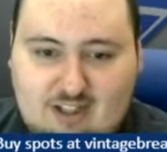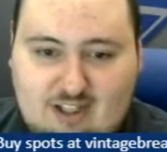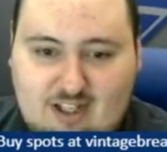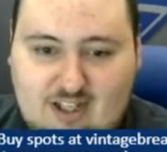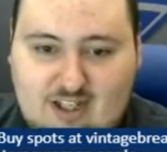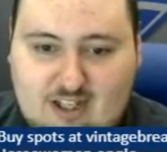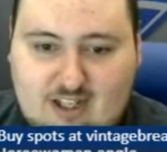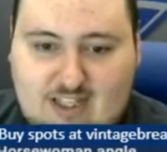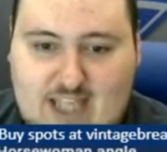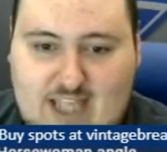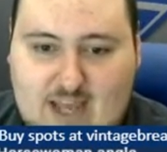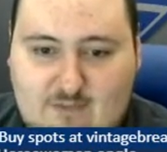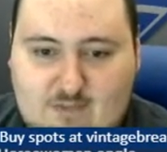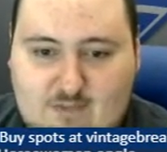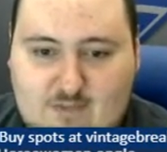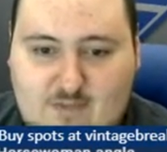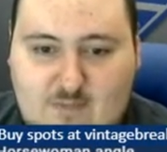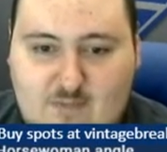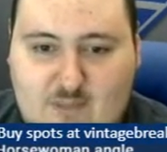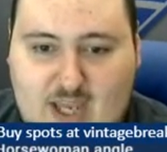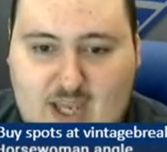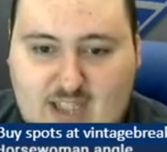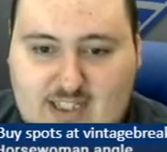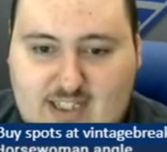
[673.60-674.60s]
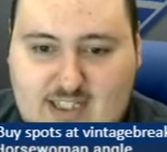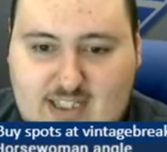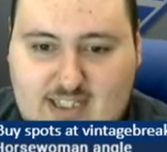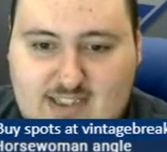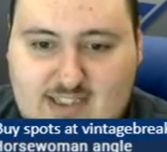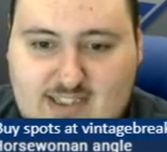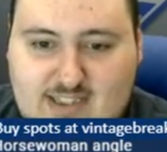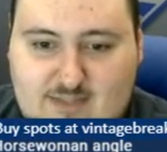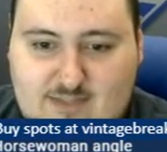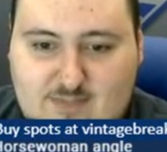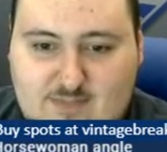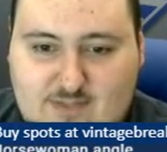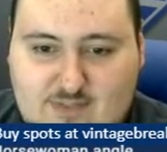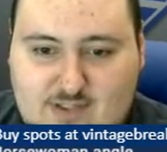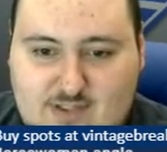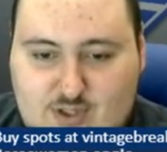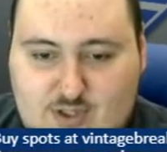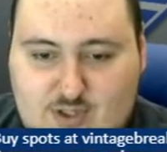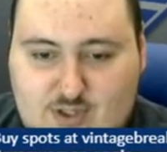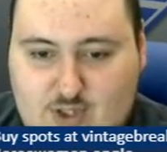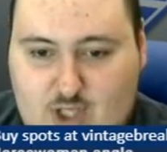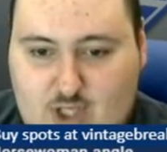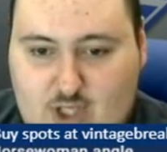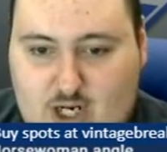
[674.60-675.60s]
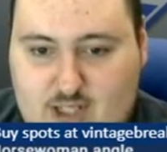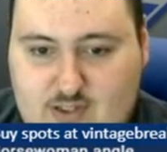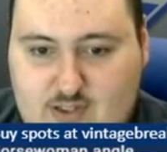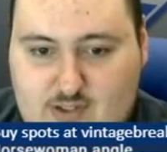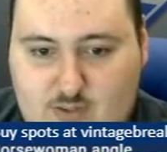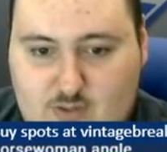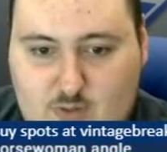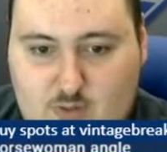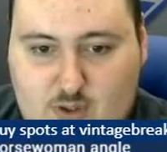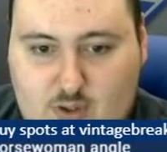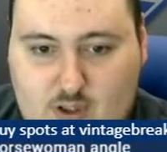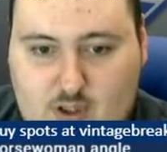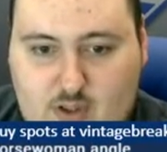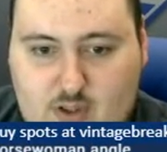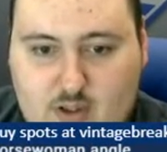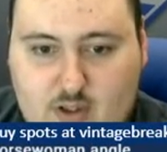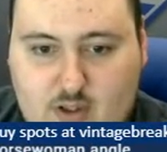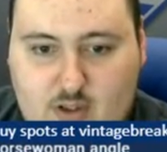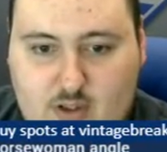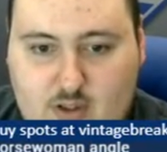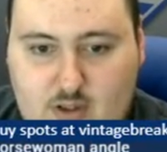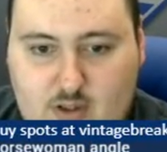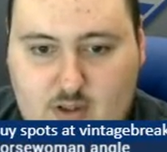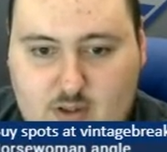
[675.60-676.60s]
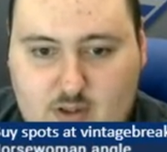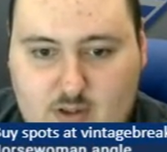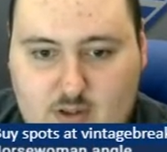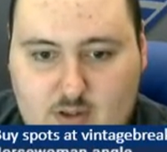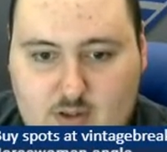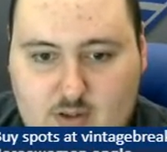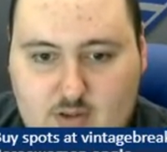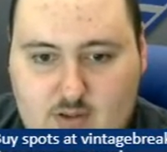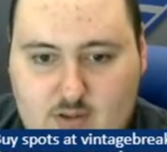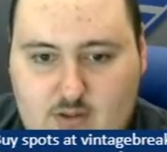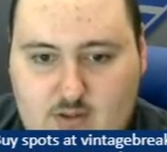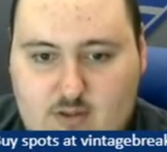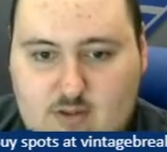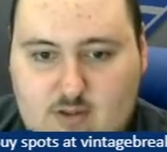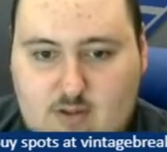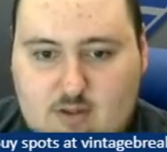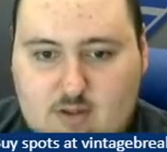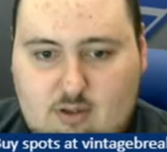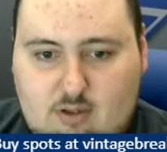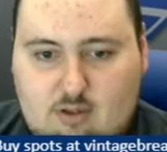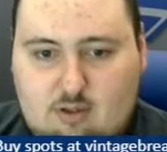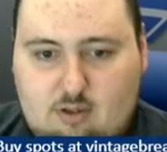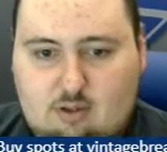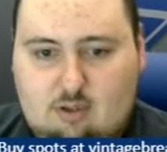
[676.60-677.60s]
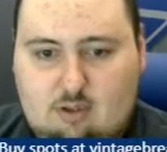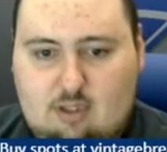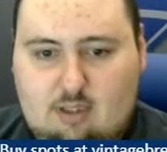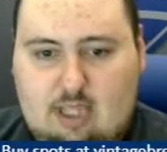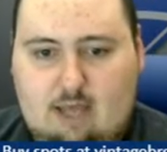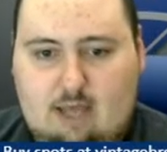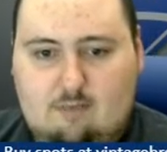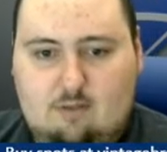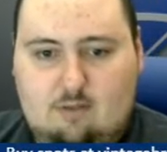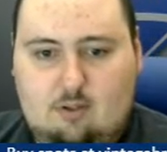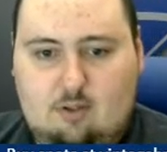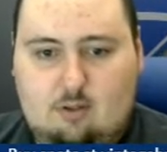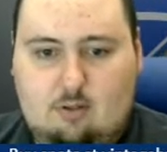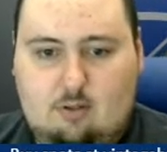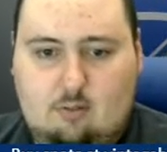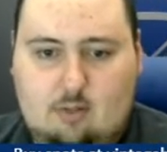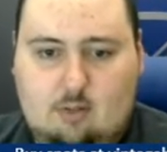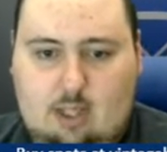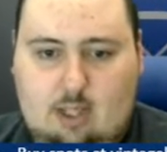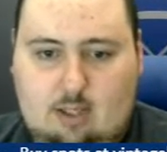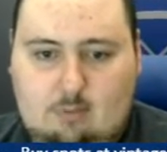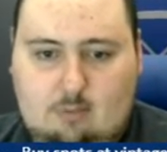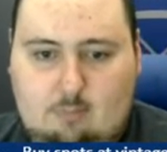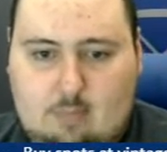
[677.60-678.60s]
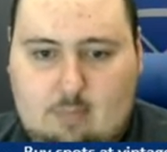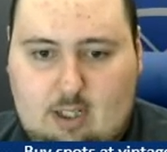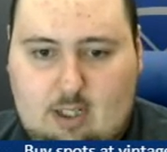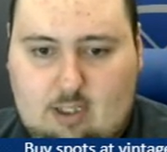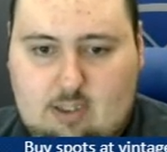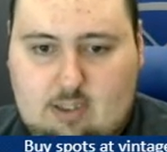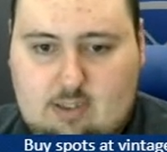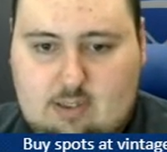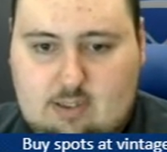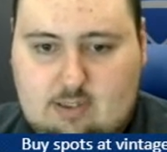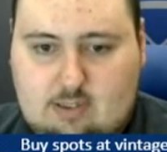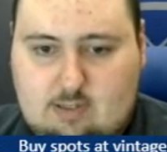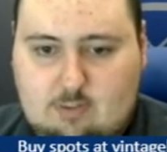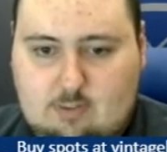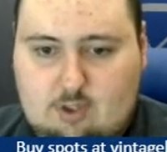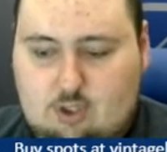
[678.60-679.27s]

Kevin Becky seems to try too hard. Kevin and Becky seem to try.